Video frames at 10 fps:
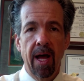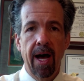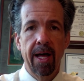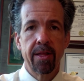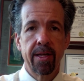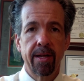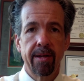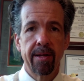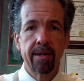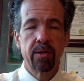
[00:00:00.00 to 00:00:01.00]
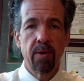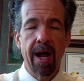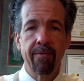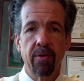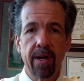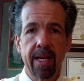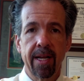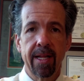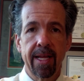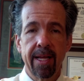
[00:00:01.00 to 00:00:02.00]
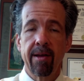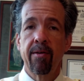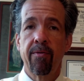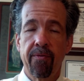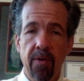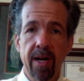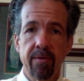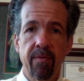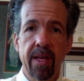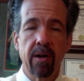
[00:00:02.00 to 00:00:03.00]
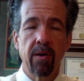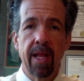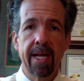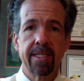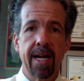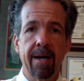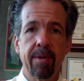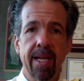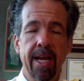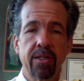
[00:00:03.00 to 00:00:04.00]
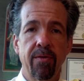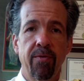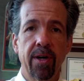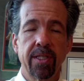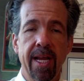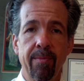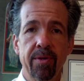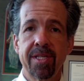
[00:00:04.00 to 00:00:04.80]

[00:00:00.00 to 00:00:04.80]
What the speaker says: The driver in the front vehicle has an obligation, for example,